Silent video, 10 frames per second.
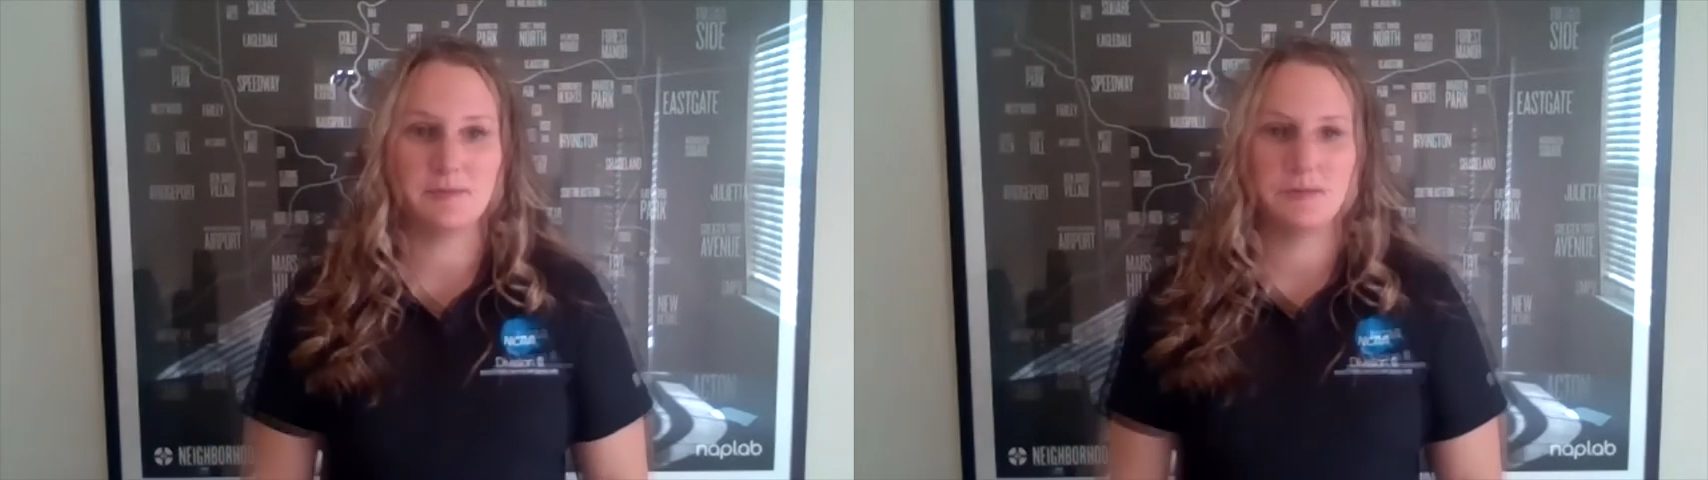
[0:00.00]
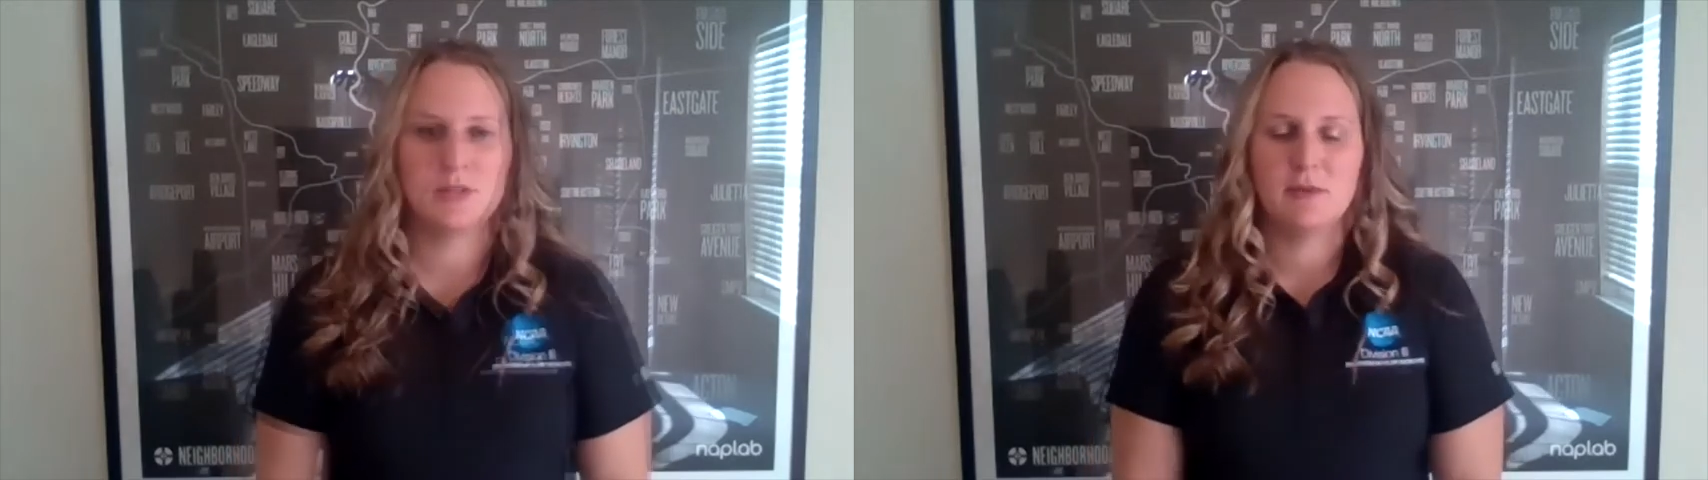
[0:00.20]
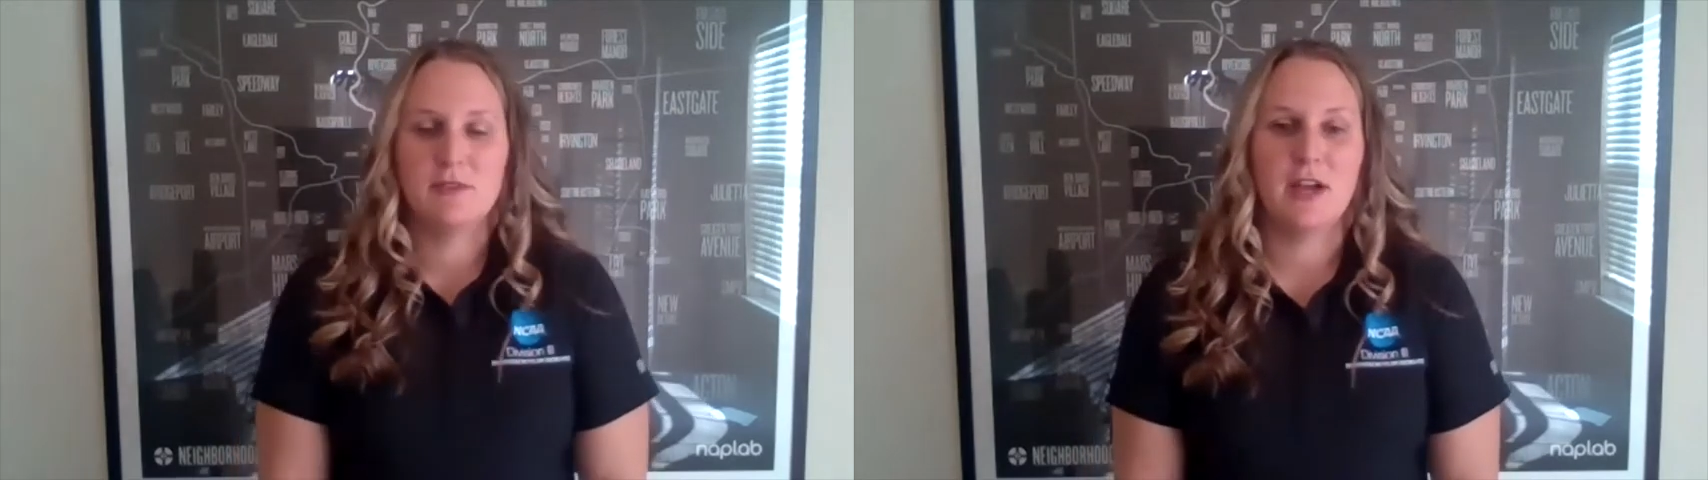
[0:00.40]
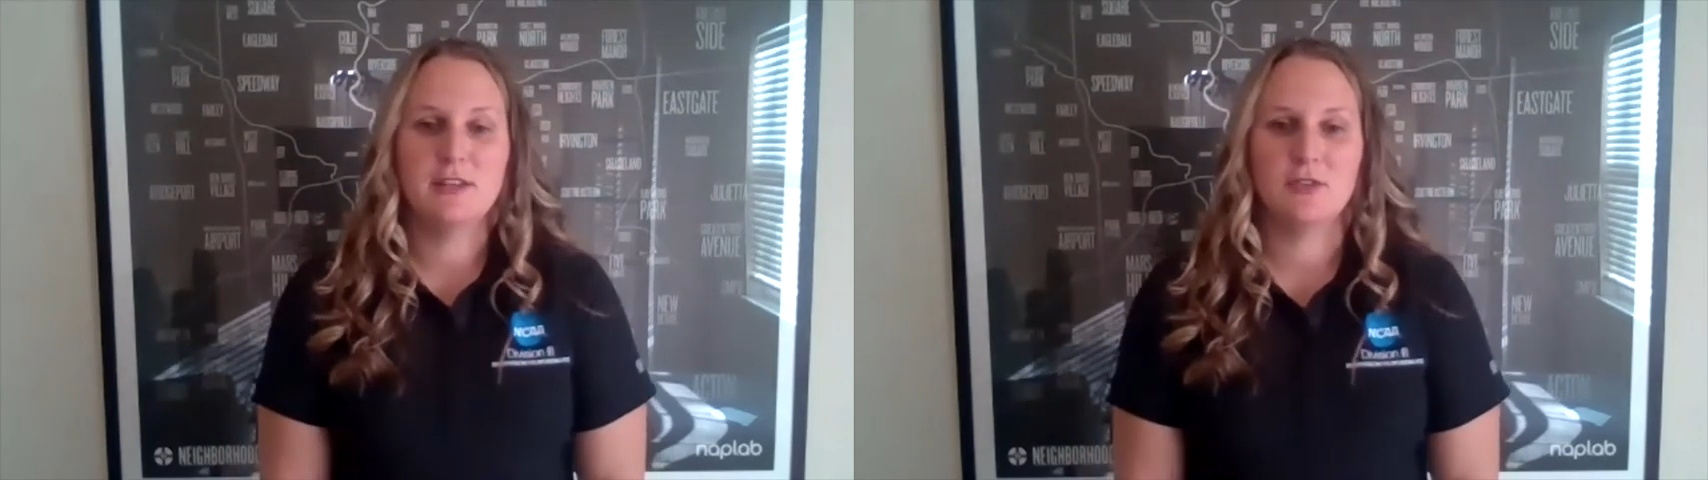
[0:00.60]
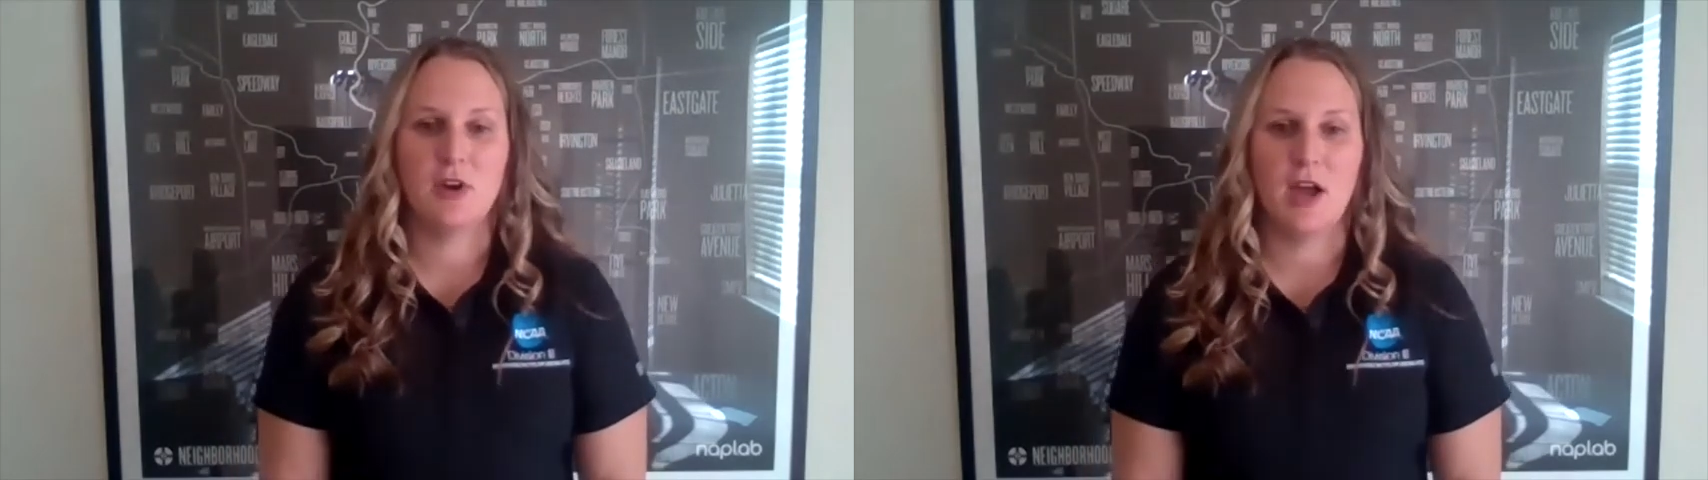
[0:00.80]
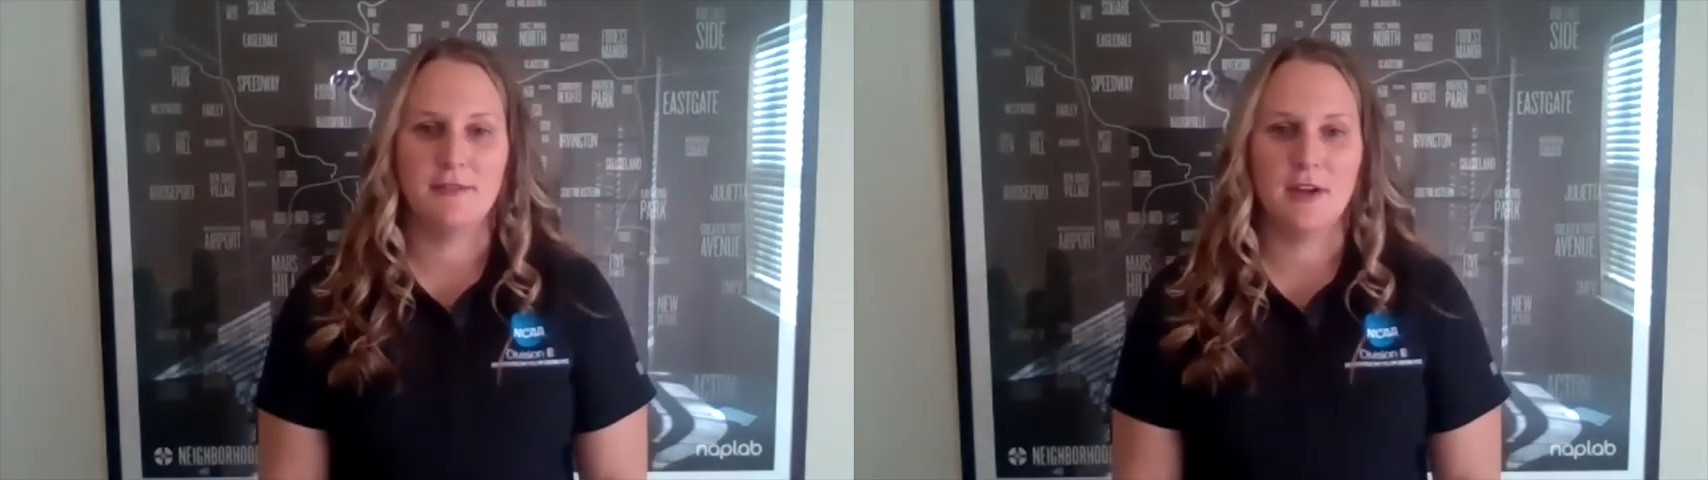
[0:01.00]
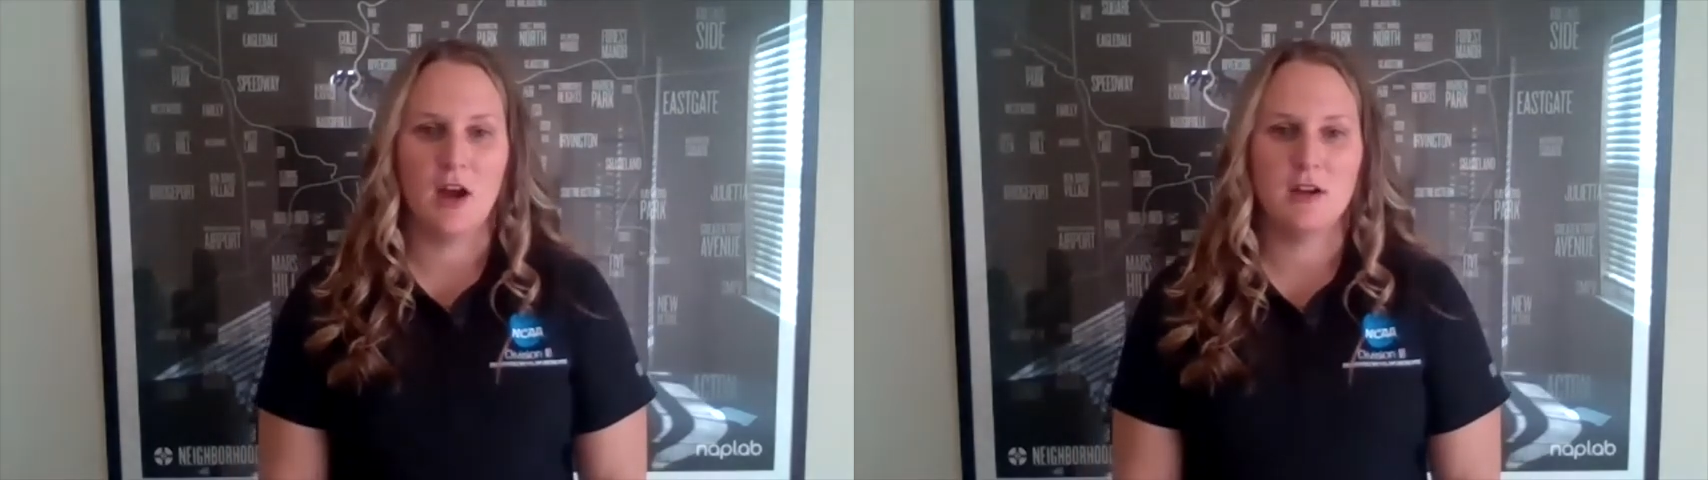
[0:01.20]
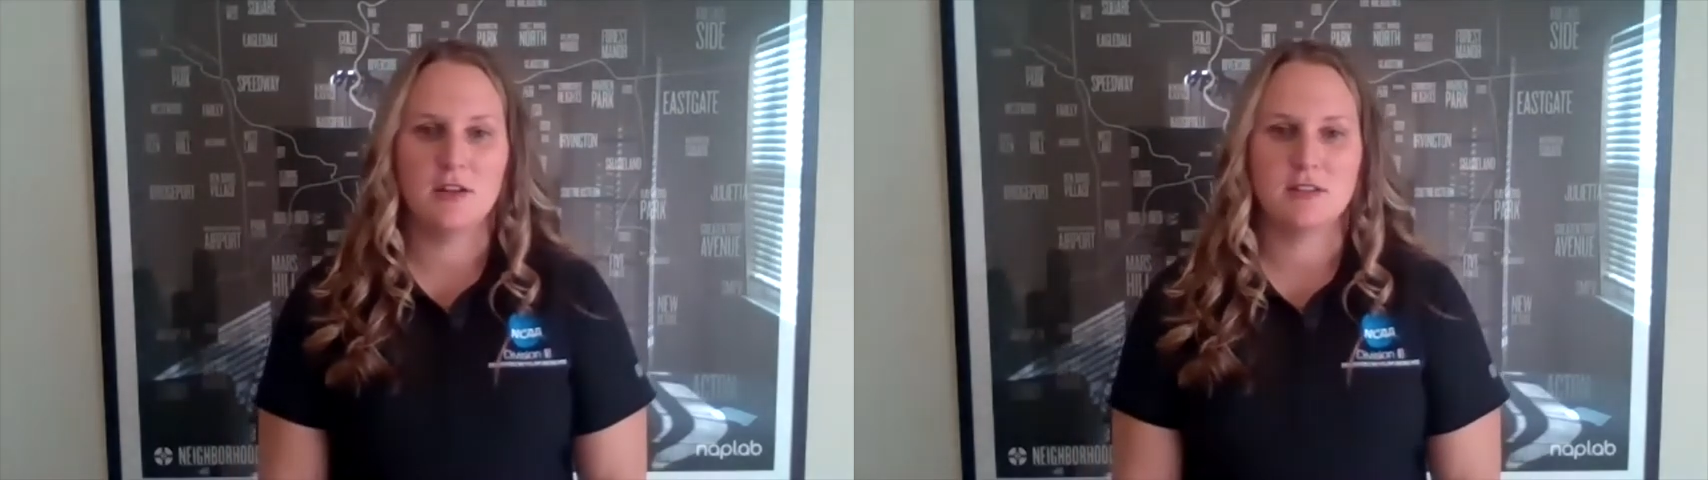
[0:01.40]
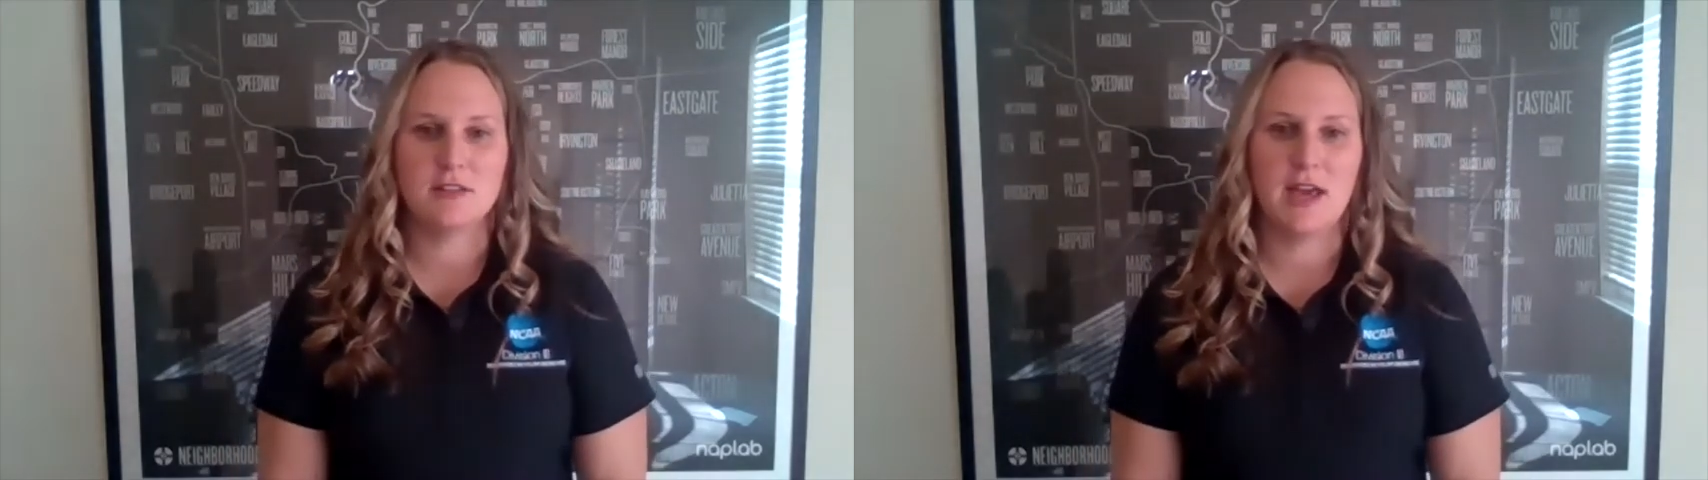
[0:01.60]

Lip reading: Some advice for FARs is